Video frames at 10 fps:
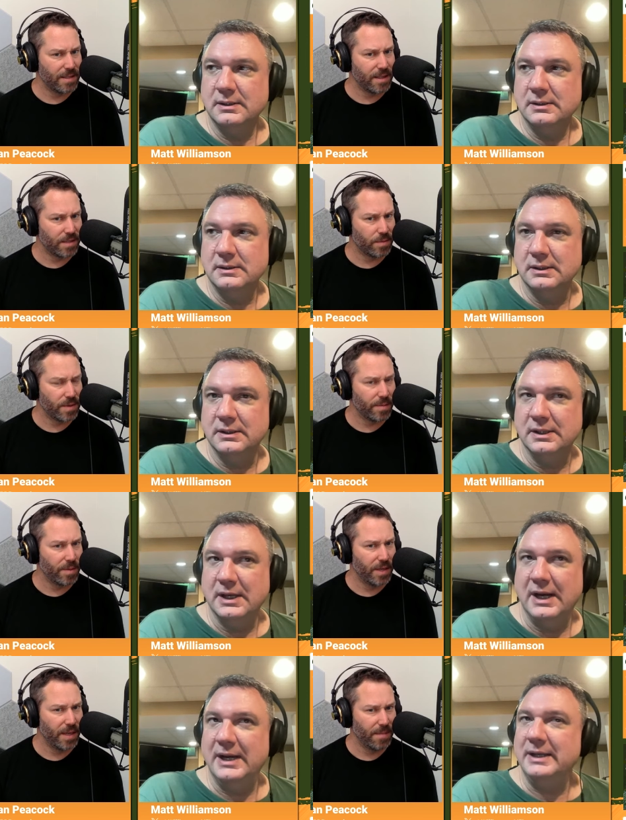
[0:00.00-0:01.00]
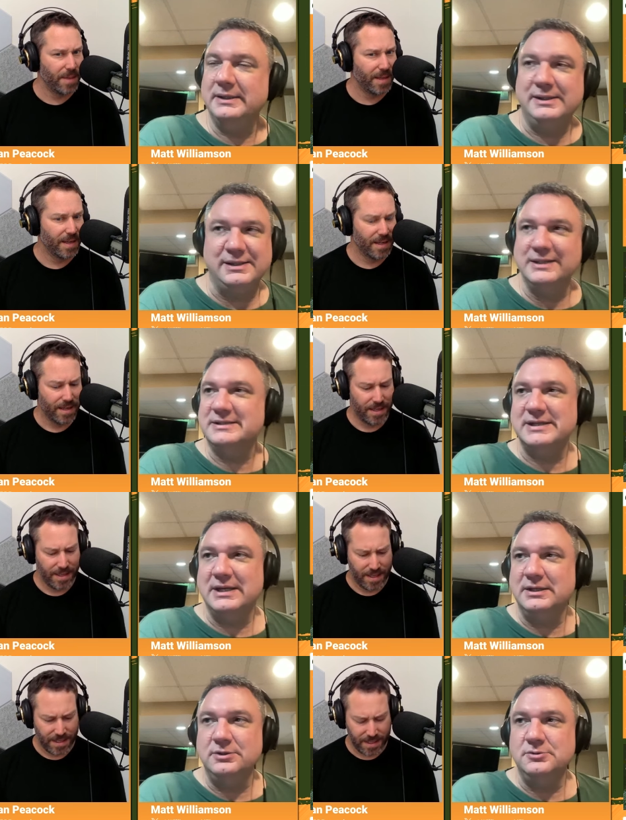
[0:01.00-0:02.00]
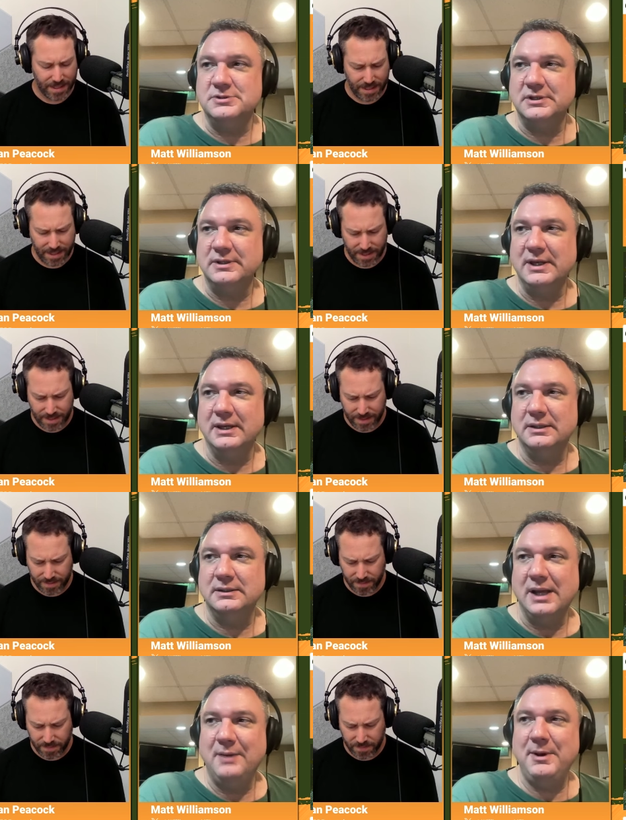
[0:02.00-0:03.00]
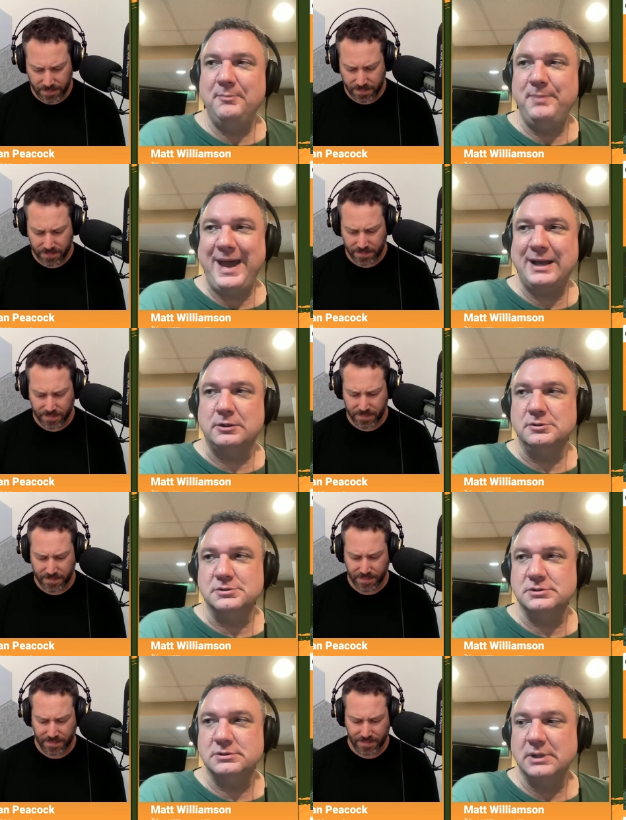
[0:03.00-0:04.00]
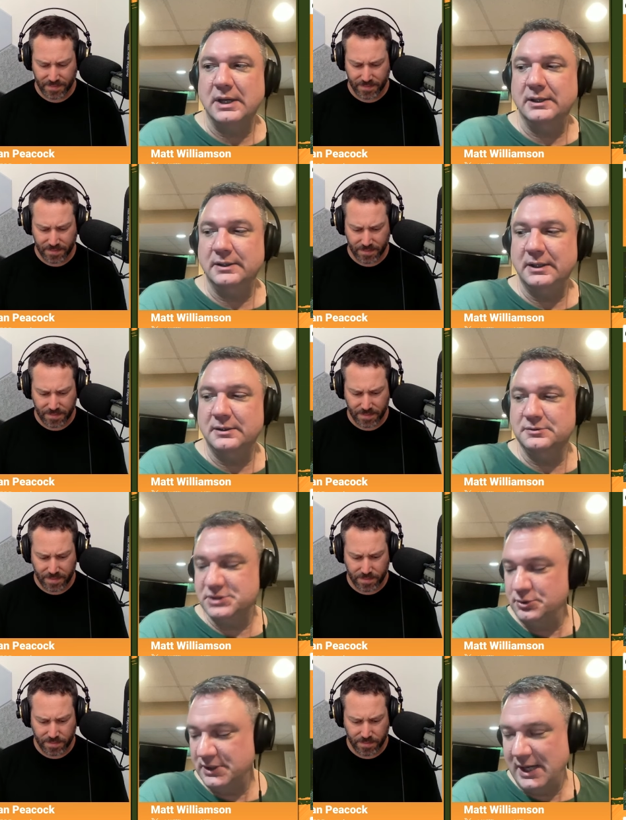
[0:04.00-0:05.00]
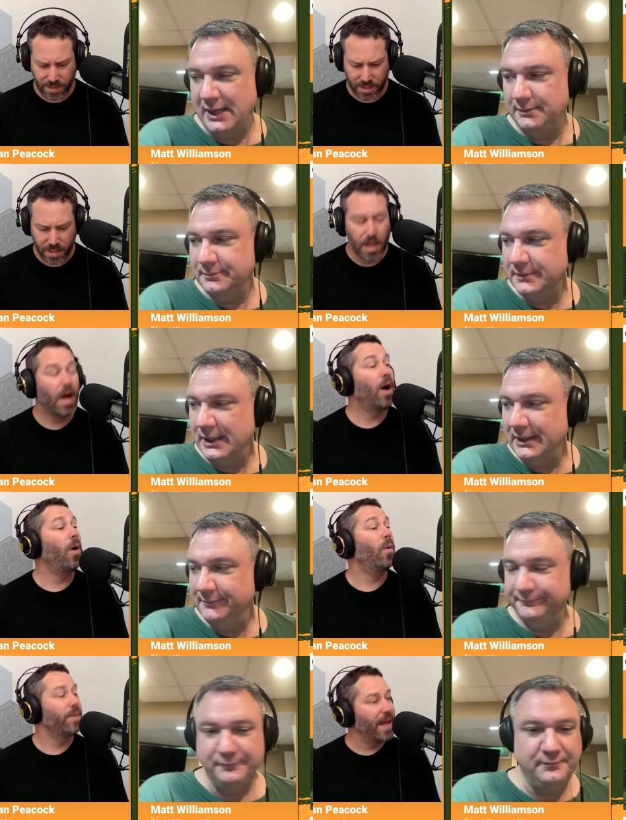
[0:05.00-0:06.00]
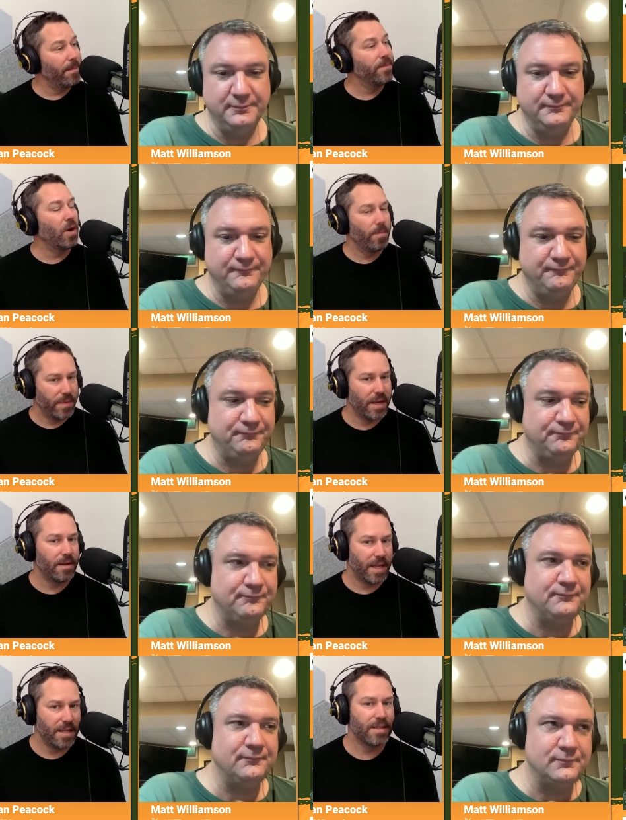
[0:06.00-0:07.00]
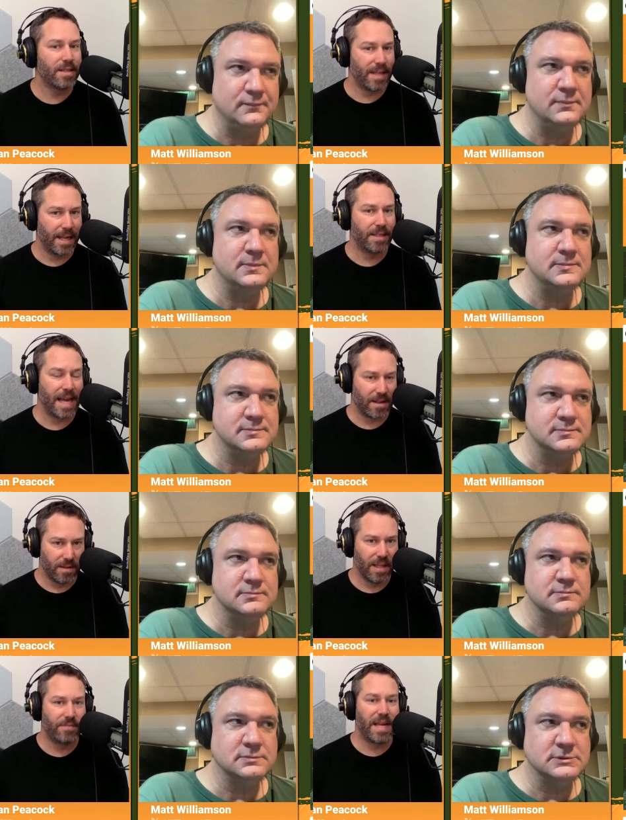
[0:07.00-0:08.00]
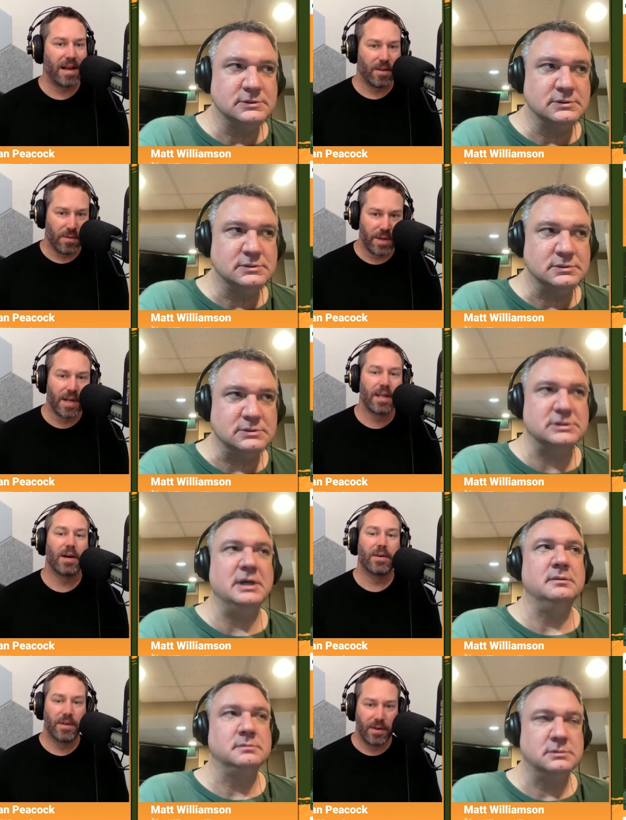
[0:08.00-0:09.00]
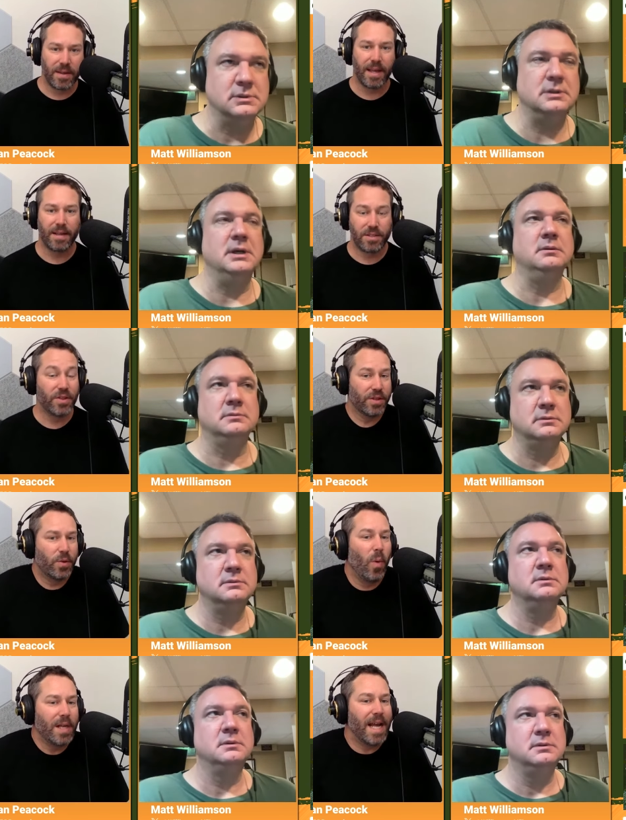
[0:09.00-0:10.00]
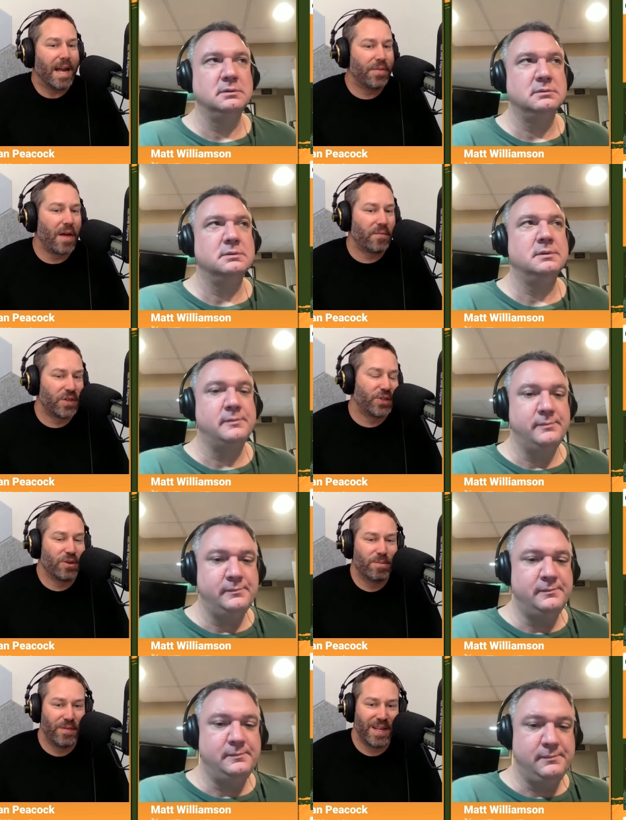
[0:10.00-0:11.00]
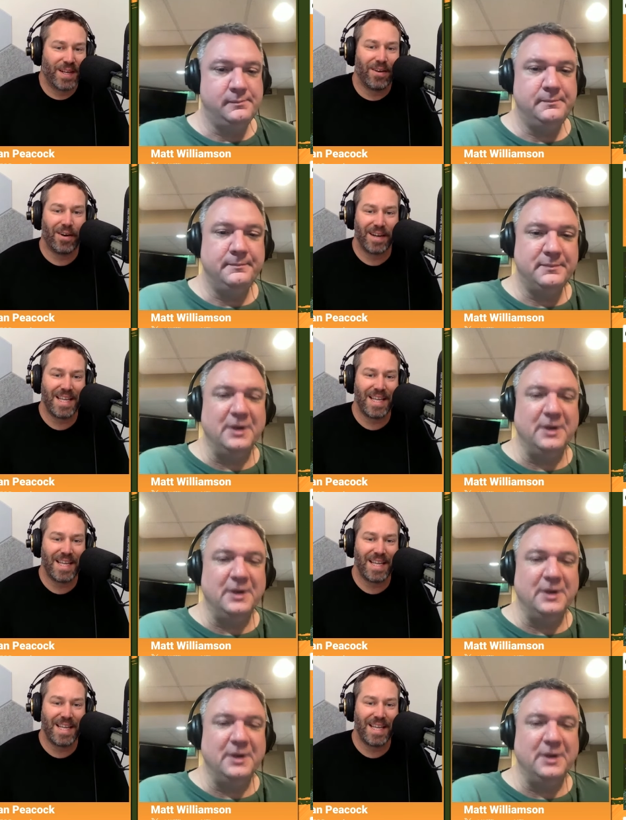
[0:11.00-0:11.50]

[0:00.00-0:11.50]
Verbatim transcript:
Speaker 1: that's where they're putting him. I didn't see any news on that. How about Packers, uh, Arizona guy? Oh, um, oh,
Speaker 2: yep, nope. They he's going to stay at tackle, left tackle. There you okay, go. Okay. okay. So the one guy I thought for sure would move into guard.